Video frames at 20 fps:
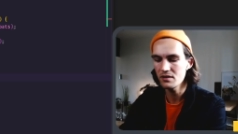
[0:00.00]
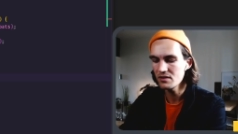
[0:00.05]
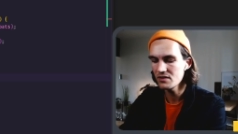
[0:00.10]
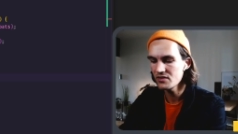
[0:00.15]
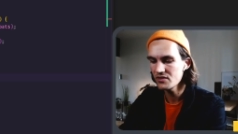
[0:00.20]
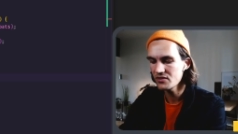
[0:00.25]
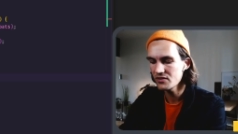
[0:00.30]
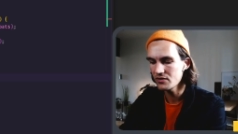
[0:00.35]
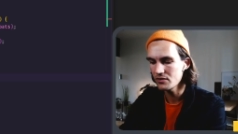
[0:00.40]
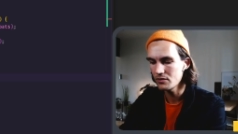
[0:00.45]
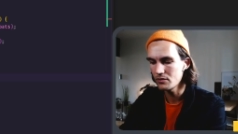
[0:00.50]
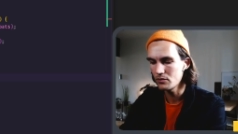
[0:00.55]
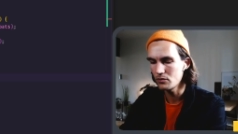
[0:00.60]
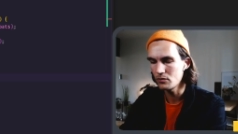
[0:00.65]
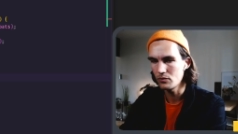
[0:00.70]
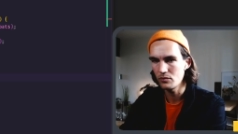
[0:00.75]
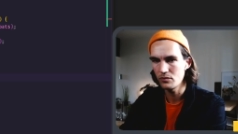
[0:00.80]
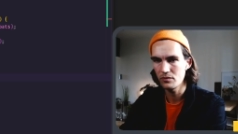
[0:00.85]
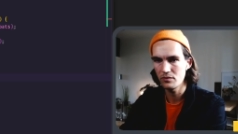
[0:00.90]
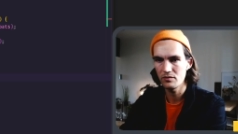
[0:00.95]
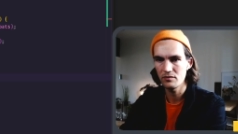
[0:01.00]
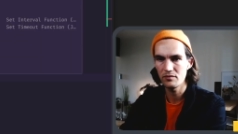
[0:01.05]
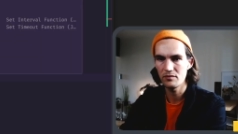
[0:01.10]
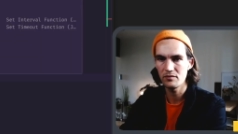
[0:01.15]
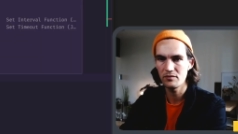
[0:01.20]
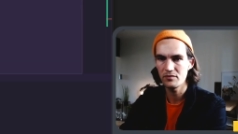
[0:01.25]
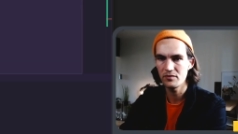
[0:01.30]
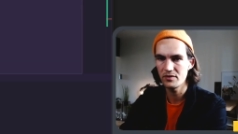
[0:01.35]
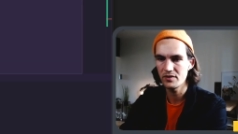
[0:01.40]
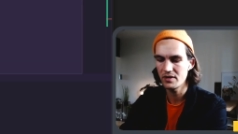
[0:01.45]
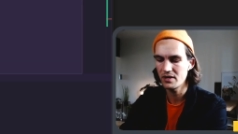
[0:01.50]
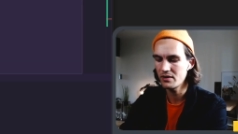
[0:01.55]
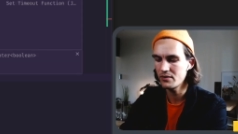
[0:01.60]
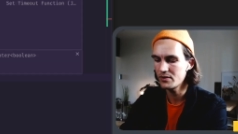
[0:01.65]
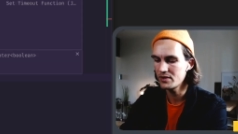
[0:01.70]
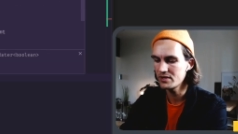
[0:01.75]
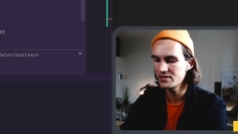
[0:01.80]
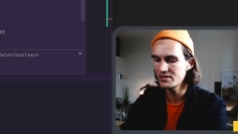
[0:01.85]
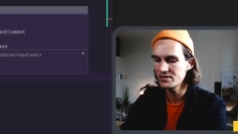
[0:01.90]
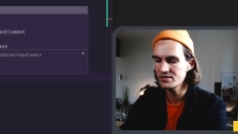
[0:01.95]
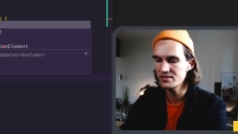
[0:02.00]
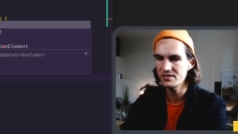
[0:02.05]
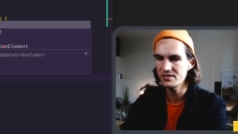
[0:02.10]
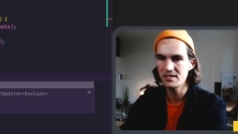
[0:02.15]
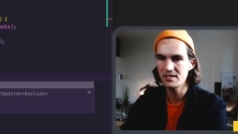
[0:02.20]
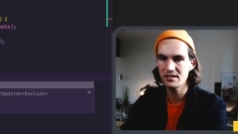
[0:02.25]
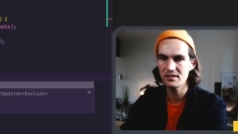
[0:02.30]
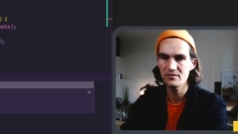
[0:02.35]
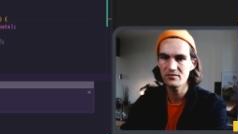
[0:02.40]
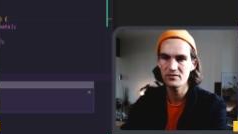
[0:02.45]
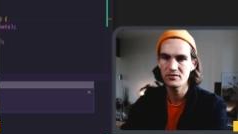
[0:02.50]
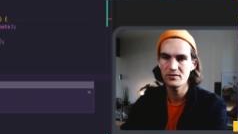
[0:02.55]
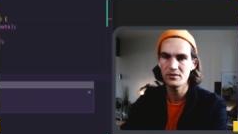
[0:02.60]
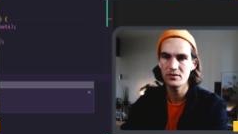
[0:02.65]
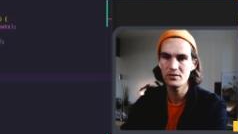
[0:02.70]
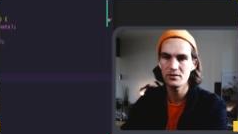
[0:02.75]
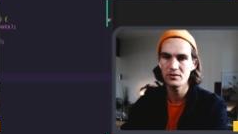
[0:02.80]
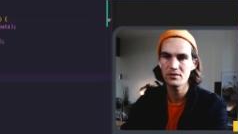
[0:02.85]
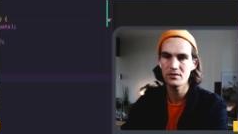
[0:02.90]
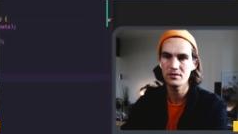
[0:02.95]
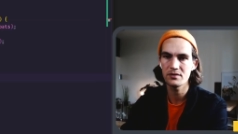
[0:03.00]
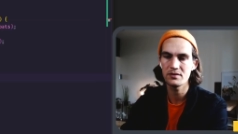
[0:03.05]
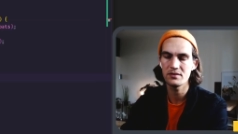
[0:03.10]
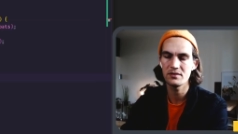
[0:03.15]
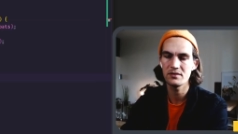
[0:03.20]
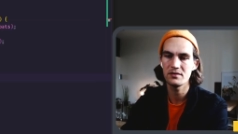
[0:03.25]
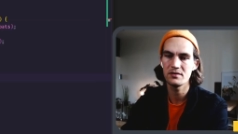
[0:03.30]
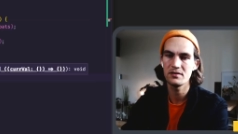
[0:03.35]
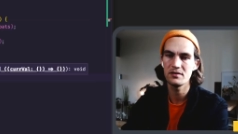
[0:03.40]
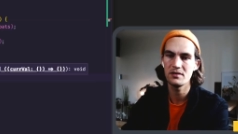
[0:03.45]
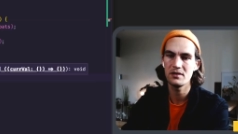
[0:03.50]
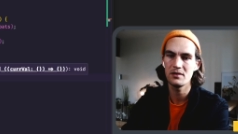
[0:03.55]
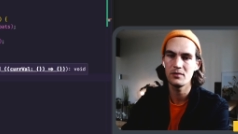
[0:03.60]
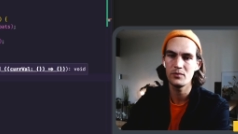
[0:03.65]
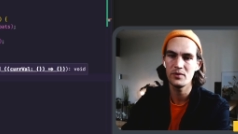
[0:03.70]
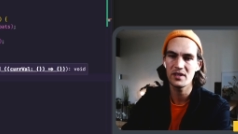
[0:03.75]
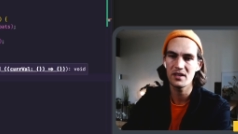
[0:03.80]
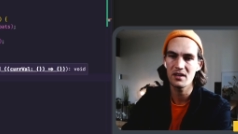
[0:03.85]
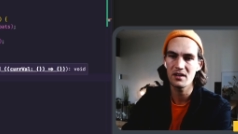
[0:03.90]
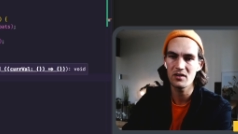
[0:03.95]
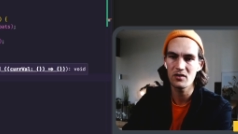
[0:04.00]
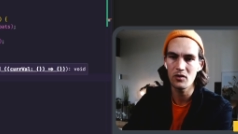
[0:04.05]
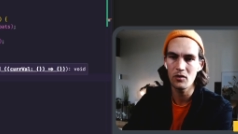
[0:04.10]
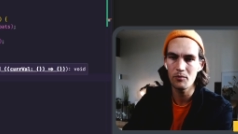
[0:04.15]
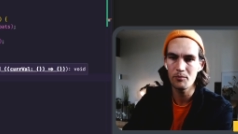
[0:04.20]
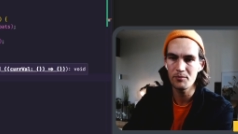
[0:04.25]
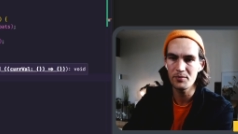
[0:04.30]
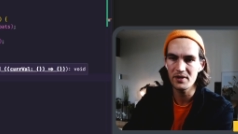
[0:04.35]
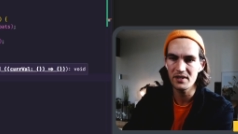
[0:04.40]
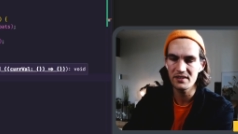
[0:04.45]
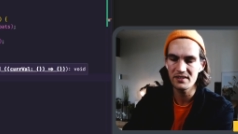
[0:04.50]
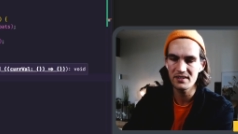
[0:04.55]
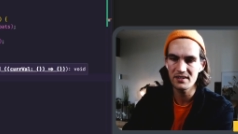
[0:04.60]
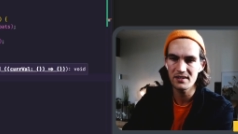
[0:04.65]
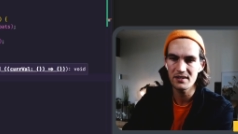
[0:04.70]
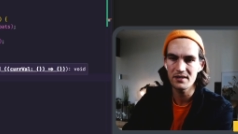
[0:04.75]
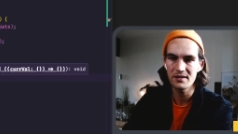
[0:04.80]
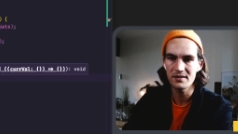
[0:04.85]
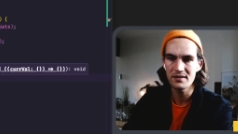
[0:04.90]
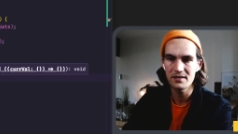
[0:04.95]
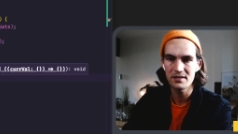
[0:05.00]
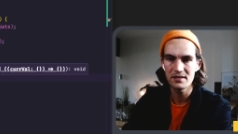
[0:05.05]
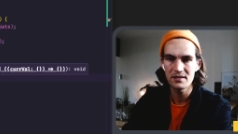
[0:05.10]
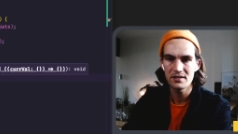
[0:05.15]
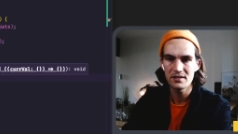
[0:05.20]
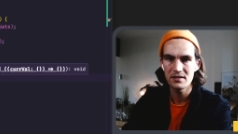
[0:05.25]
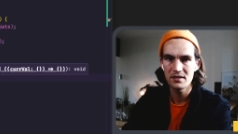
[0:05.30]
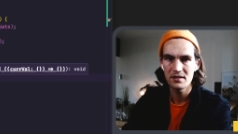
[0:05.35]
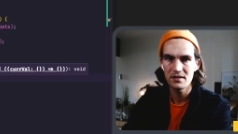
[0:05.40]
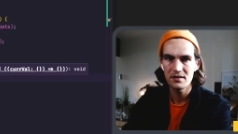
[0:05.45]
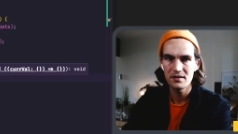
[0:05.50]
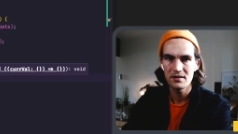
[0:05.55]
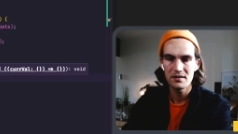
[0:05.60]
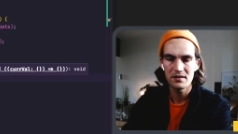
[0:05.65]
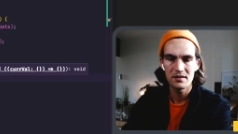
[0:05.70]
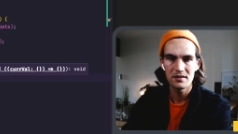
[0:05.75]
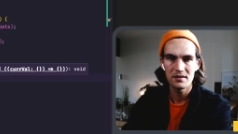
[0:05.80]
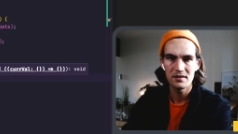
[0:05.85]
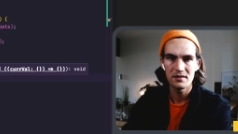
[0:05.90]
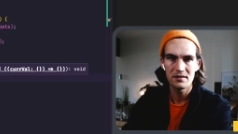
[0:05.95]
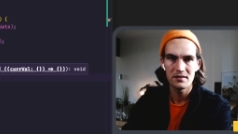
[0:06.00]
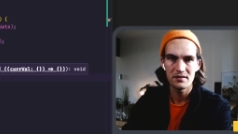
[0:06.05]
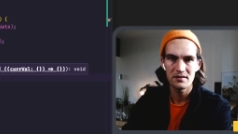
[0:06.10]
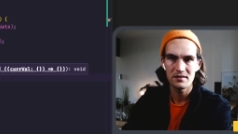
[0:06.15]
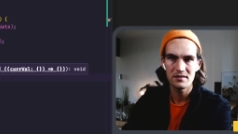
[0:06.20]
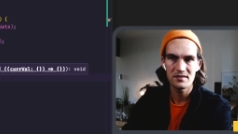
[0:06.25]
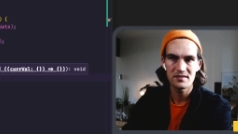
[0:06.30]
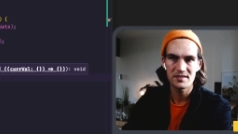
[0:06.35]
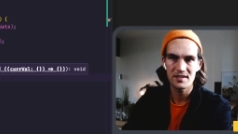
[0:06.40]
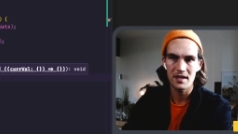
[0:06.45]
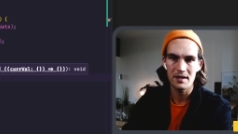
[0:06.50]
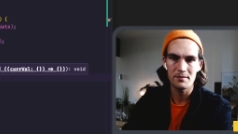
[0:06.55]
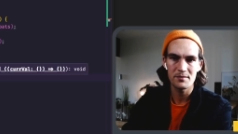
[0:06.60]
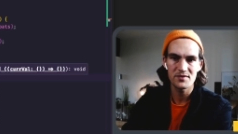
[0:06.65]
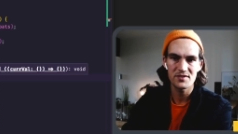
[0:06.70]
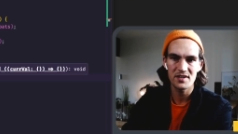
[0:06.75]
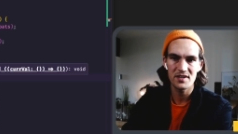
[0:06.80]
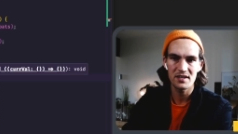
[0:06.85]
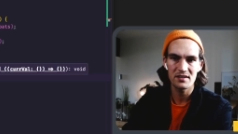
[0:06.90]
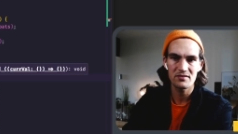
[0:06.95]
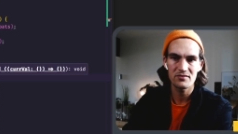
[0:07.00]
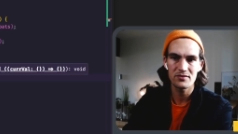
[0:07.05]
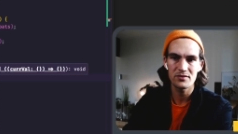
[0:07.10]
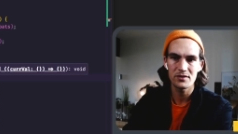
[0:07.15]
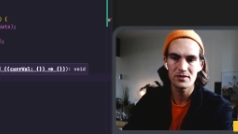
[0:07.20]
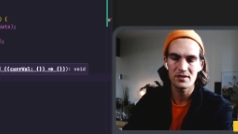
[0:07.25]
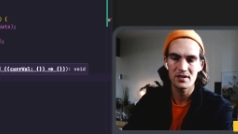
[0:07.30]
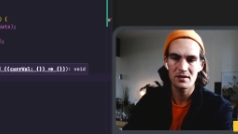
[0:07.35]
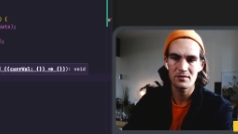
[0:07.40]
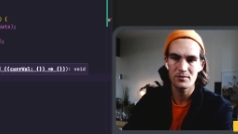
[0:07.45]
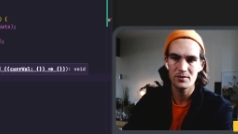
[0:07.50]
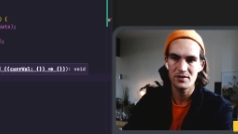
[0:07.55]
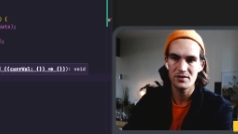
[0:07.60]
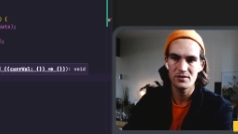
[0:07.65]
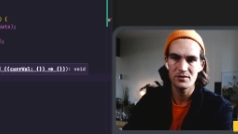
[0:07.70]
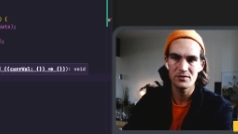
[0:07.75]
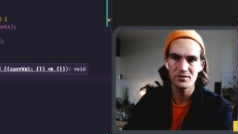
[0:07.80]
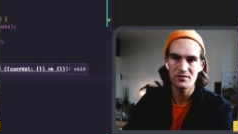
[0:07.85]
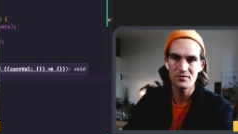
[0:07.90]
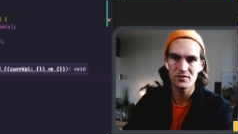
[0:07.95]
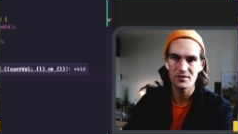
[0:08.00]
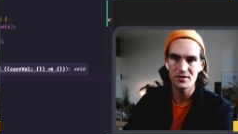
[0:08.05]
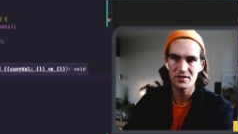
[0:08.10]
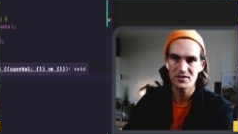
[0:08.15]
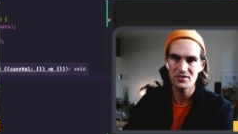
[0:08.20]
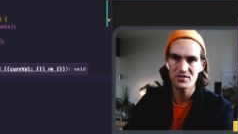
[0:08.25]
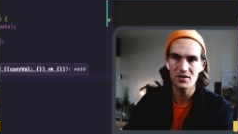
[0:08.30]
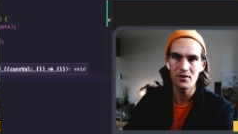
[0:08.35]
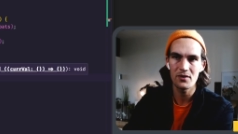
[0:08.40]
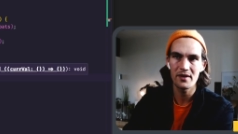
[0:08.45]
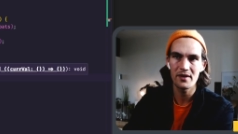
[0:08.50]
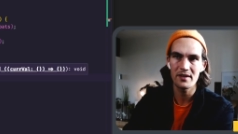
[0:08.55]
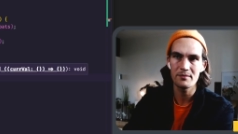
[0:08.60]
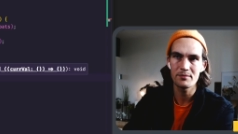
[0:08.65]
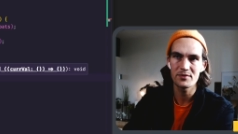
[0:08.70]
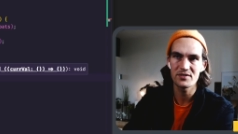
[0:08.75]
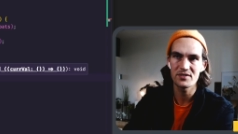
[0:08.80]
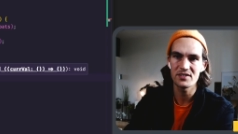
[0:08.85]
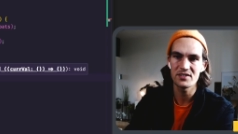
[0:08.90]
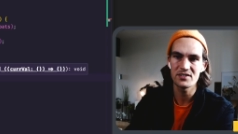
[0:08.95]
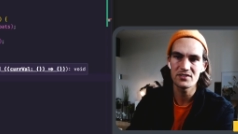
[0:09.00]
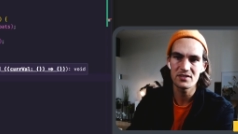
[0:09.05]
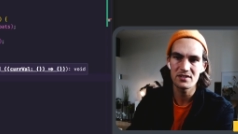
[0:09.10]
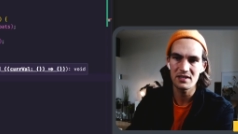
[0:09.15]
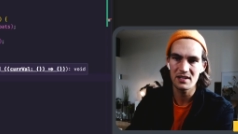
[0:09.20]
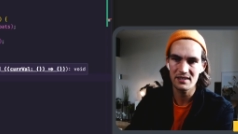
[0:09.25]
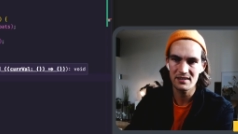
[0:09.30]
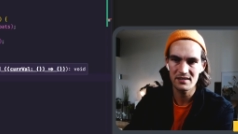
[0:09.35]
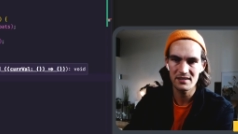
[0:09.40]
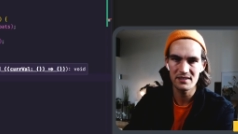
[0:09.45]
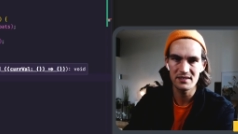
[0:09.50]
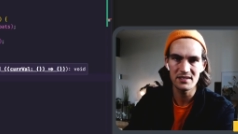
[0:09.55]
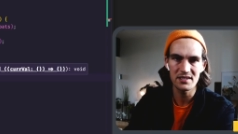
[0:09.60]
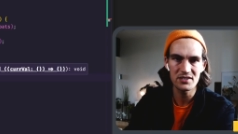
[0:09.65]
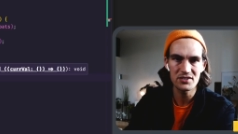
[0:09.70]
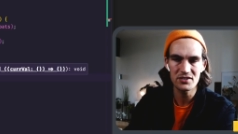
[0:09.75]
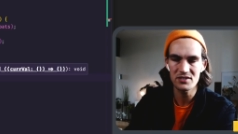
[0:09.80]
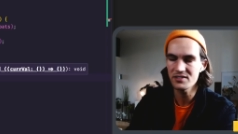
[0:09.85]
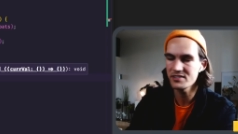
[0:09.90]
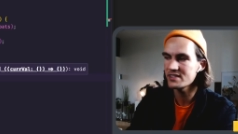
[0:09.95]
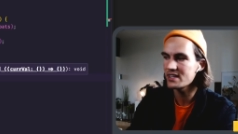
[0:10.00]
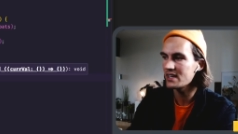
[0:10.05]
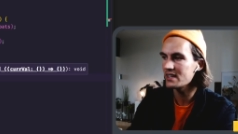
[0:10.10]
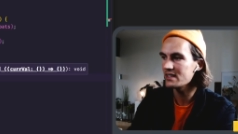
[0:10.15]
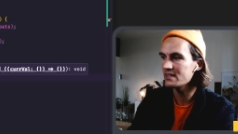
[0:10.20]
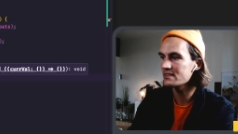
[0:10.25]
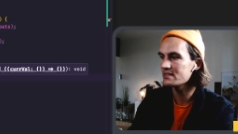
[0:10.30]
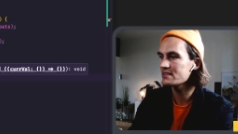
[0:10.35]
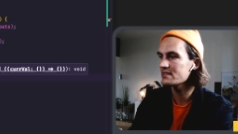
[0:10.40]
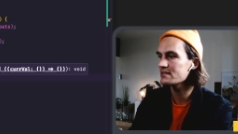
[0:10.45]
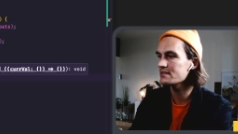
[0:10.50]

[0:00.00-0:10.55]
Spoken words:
So for now I just set frog, and we can copy the same set frog that we use for the starting position, like the initial state.